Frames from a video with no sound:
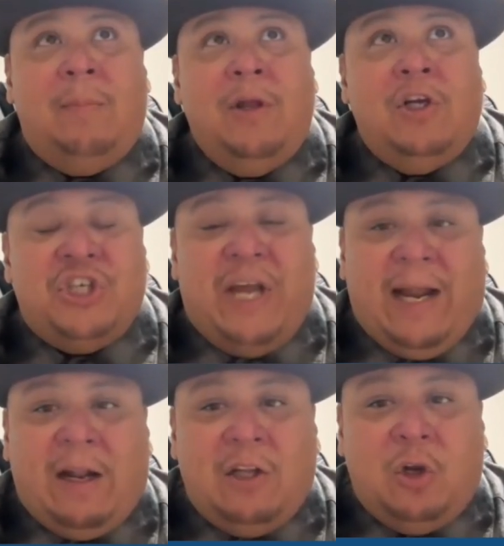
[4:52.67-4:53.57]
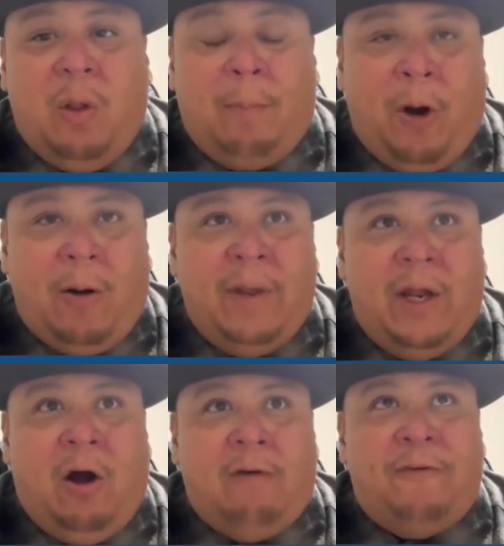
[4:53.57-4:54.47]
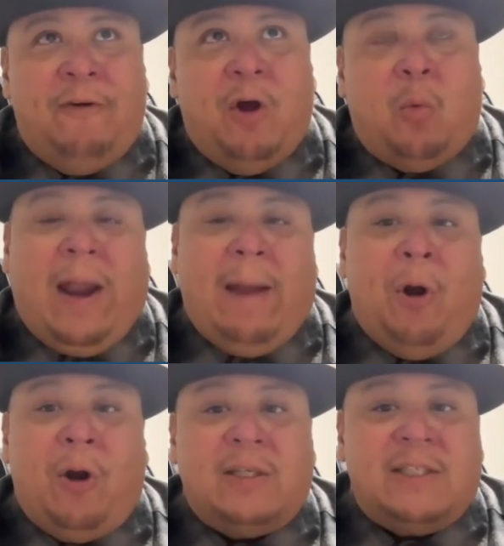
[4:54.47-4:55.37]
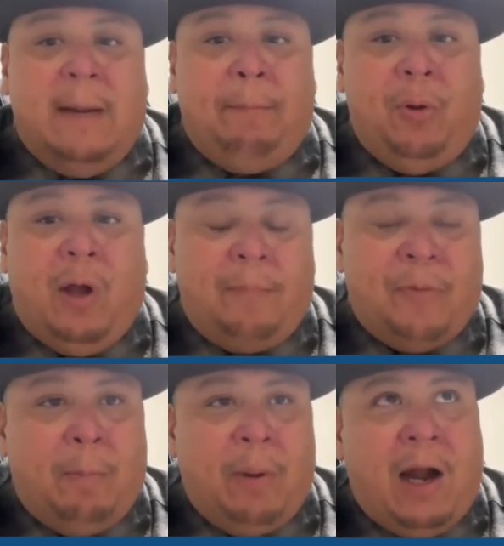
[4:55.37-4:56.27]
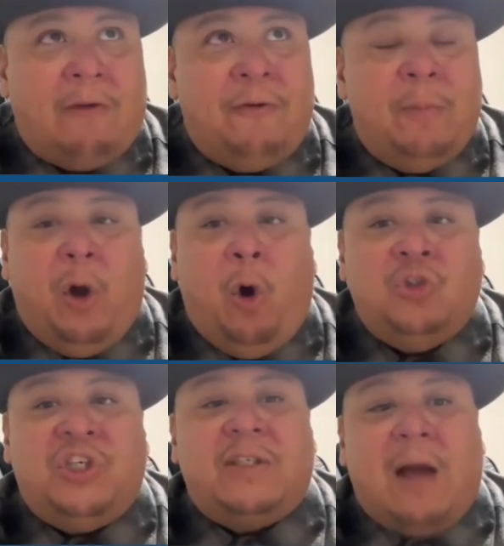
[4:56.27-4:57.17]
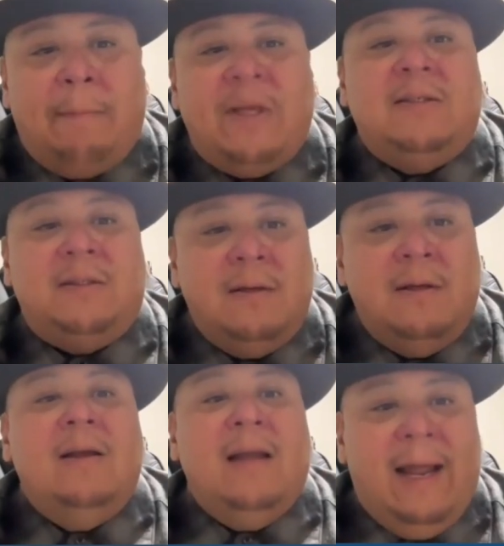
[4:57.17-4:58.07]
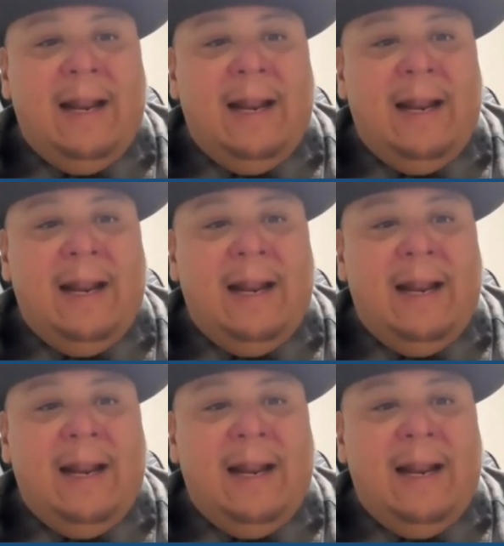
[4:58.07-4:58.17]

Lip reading: She had a little apartment off of a Rampart and Temple up the block from the OG Tommies in